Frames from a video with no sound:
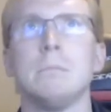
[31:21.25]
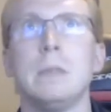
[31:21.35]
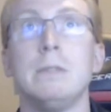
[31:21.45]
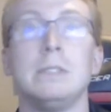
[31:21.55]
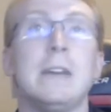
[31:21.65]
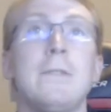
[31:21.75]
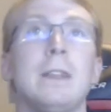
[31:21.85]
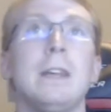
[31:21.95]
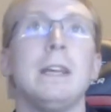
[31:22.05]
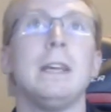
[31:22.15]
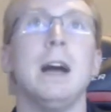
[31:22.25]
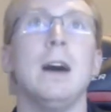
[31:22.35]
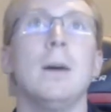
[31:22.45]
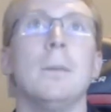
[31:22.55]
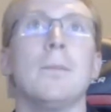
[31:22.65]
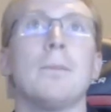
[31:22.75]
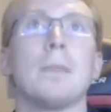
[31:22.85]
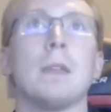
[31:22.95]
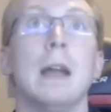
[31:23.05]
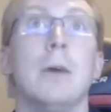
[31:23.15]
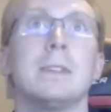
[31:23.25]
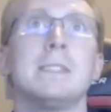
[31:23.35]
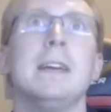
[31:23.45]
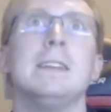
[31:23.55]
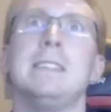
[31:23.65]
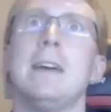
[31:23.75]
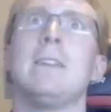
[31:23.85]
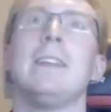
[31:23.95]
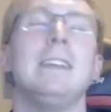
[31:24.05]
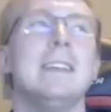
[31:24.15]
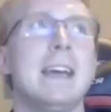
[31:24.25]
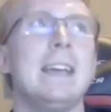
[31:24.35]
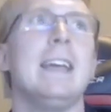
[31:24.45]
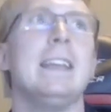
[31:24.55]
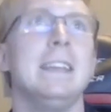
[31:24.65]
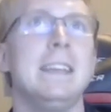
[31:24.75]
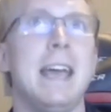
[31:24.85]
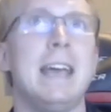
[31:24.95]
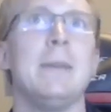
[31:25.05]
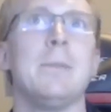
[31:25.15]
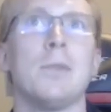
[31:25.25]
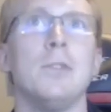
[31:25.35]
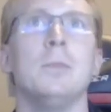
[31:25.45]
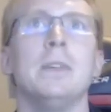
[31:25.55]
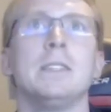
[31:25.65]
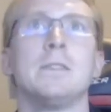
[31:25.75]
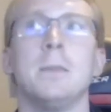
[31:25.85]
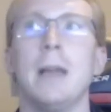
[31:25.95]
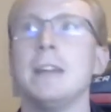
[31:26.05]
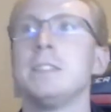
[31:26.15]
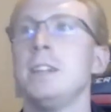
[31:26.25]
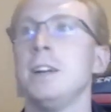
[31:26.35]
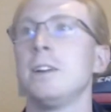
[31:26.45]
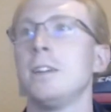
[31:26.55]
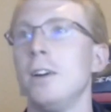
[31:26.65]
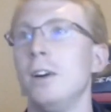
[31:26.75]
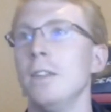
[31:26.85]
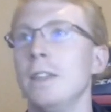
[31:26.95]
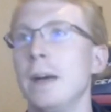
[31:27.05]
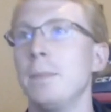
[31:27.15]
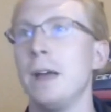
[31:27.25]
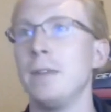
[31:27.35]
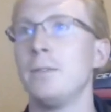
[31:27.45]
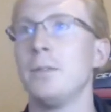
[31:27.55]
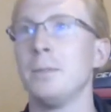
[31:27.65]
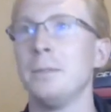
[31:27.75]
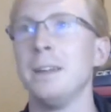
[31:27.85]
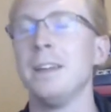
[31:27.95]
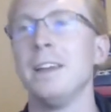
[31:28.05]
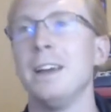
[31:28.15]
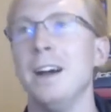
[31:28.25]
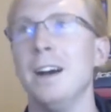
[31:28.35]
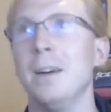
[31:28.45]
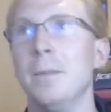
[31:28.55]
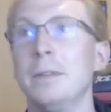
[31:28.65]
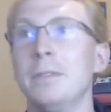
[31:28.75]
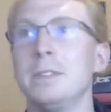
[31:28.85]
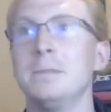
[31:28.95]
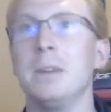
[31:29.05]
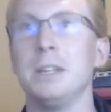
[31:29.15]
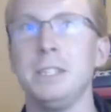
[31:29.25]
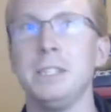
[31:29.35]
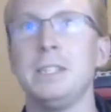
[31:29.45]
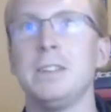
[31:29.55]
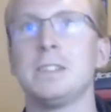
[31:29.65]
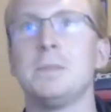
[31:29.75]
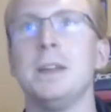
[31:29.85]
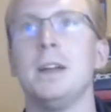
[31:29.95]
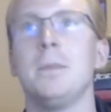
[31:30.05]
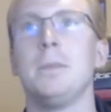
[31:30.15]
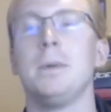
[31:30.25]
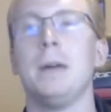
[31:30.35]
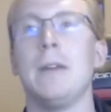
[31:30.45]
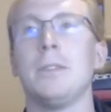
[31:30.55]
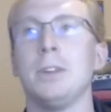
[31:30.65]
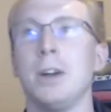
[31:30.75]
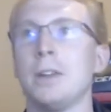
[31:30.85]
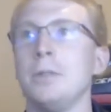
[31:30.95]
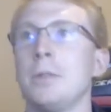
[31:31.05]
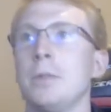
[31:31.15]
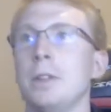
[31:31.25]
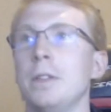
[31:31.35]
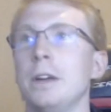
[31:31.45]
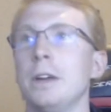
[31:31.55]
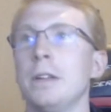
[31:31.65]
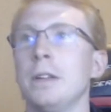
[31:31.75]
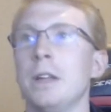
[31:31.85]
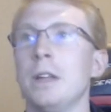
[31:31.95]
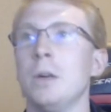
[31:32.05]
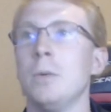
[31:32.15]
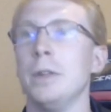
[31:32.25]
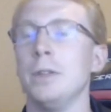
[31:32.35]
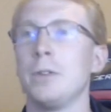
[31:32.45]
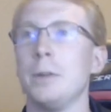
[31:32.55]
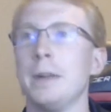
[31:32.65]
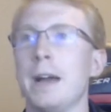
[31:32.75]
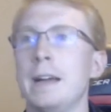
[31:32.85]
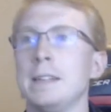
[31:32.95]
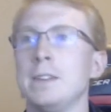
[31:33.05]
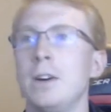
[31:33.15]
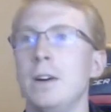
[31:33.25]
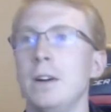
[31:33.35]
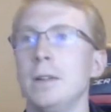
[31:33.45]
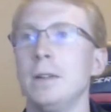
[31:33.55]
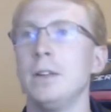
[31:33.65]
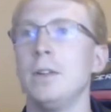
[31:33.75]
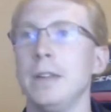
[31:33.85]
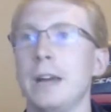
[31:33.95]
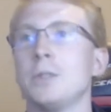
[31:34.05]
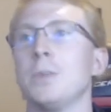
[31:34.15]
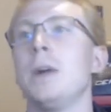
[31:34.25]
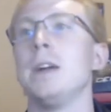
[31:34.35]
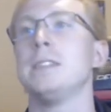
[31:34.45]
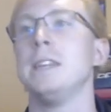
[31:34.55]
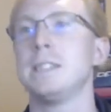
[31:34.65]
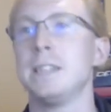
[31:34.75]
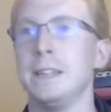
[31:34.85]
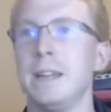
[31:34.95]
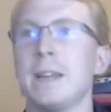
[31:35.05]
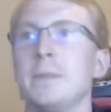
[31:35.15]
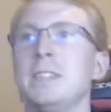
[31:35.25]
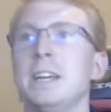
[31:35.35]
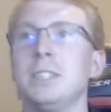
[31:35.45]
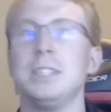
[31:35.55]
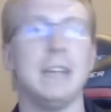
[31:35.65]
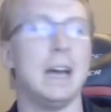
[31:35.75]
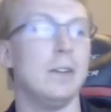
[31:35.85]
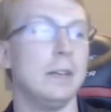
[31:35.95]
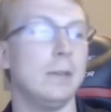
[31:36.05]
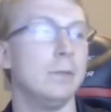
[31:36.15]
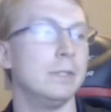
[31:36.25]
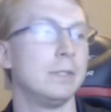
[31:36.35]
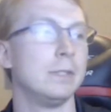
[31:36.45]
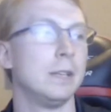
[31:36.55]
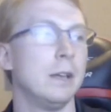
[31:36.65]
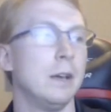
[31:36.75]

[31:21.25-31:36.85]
it was definitely um, and I will say it's definitely night and day improvements from last year on that platform. Um, it was much easier to spin up after talking with one of the one of the GRIMM guys on you know the actual process, getting the documentation down. It was